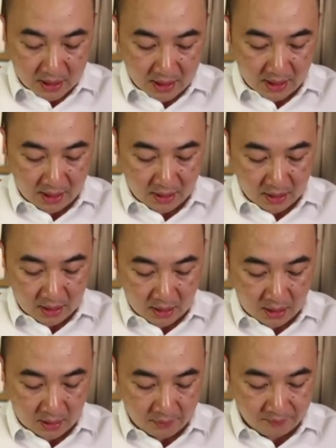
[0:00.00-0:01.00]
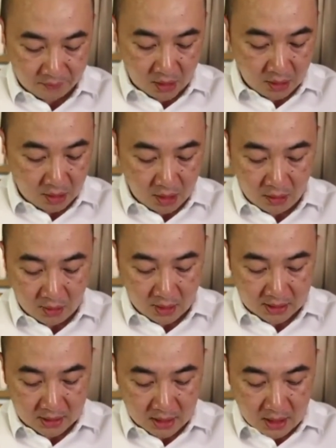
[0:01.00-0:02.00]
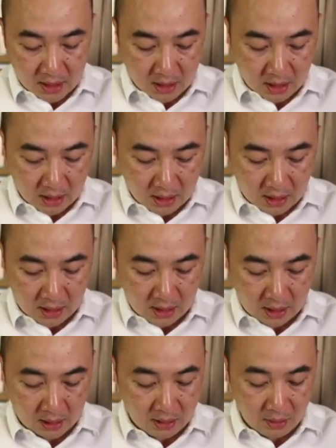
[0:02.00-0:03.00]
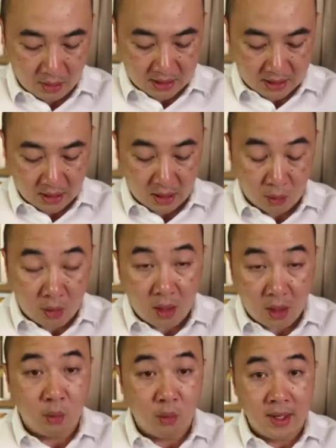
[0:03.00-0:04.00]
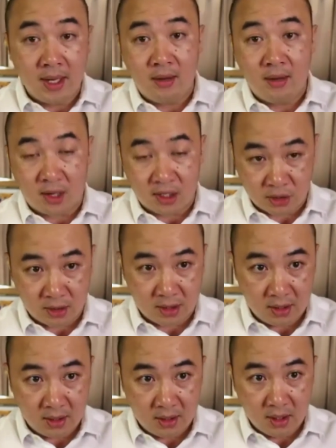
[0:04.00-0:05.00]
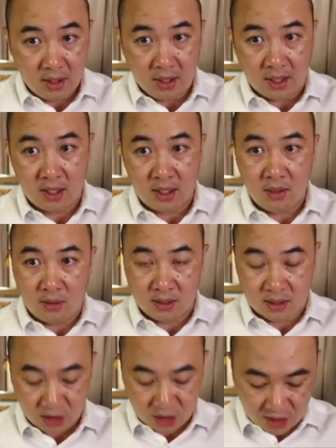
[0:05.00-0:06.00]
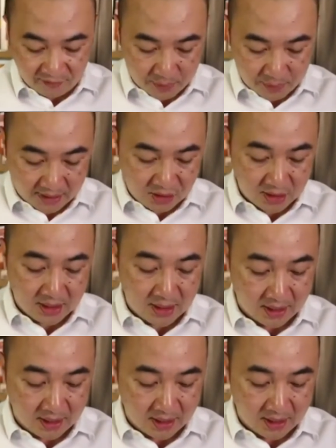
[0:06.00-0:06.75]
and um, you know, he was uh, it was an award-winning restaurant, and he was a chef patron there.